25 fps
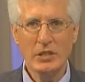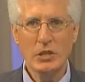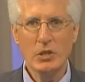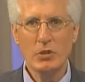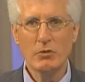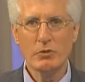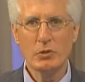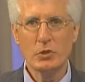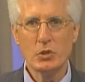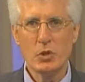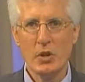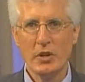thank
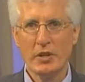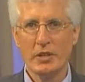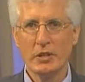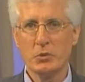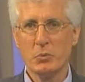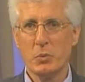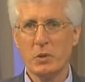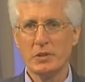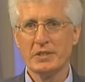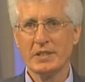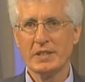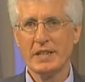you for joining
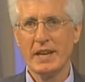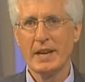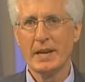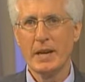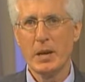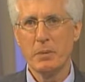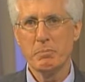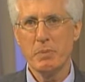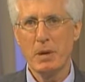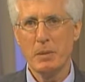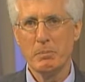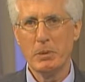us once
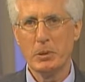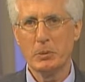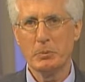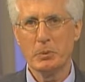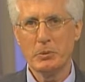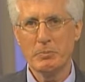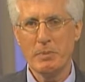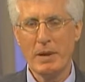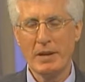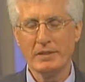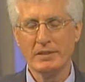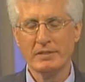again on Public
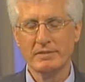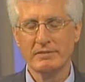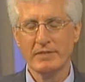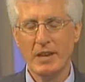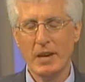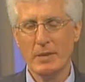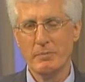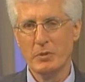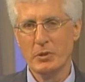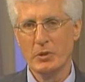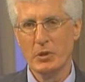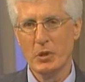Perspective.
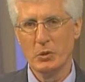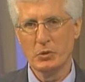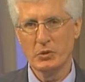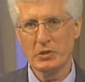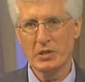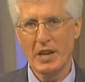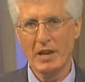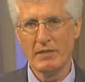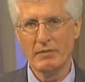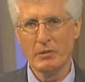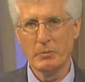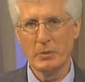I'm your
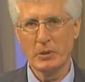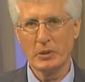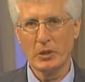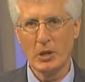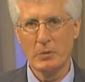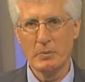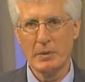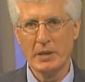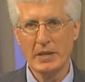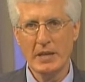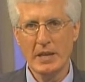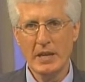host, Kevin
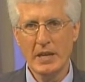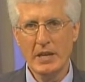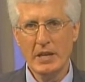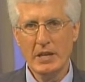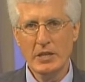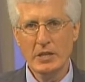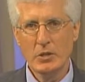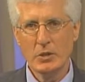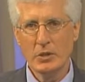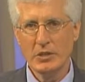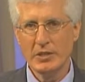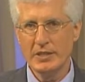McDermott.
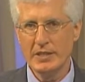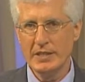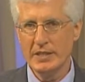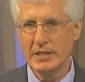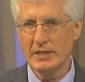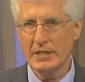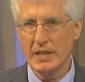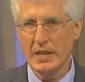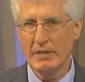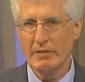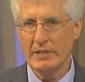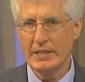You can
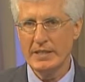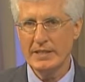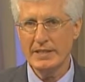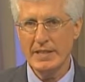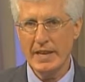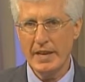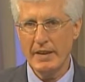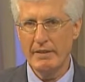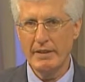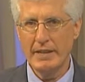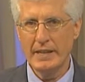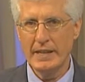see us every
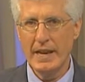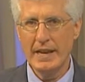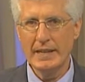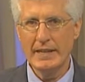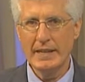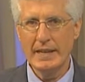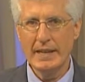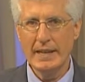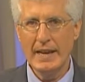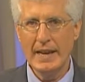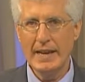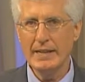Saturday
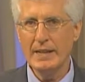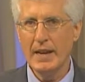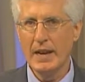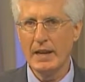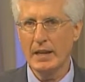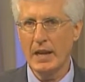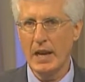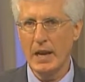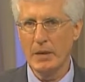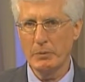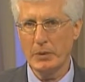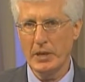night at 8
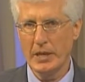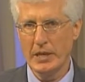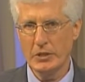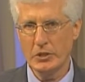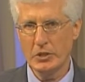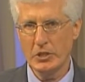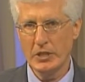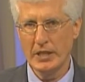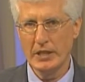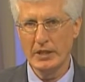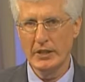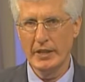on
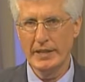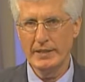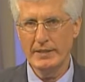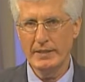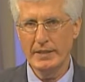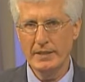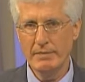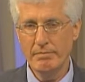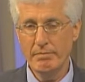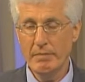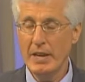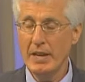Comcast Channel
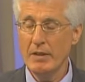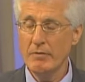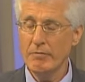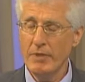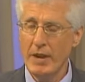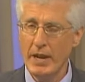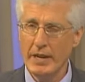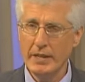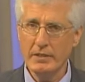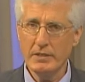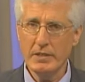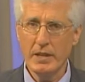19 and
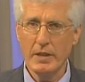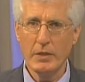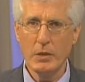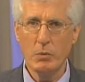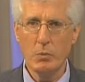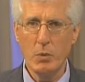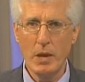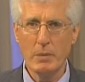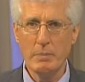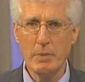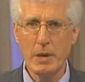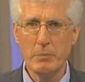find us on
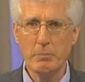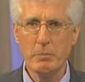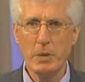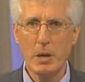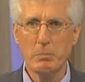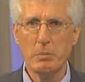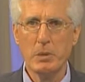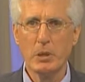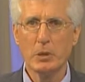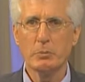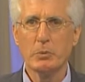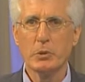the web at
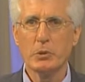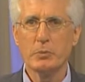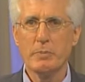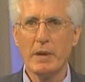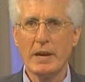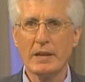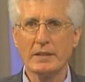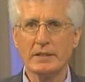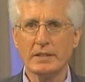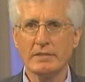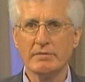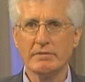
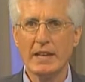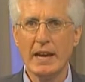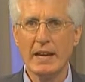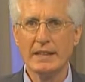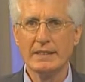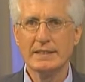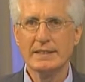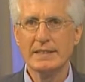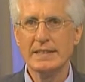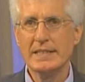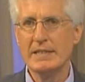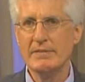
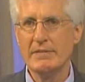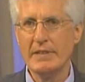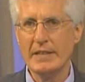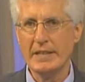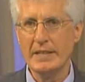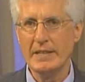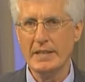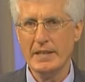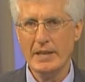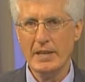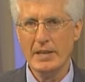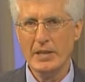
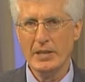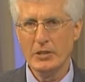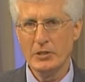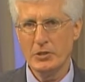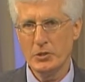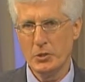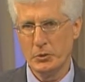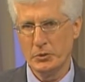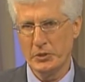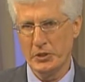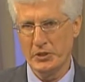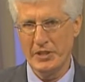publicperspective.tv.
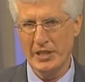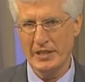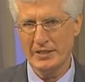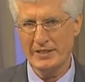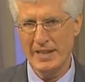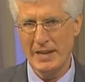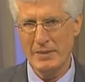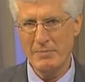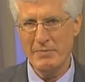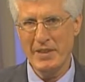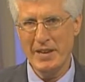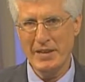So, until
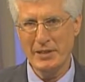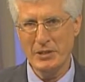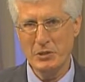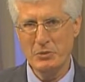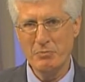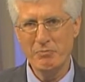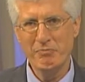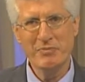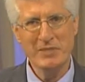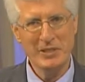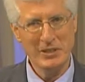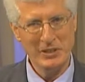next time, thank
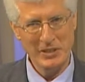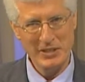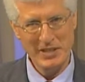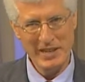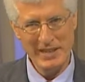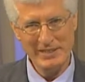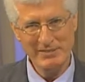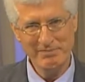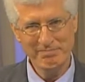you and good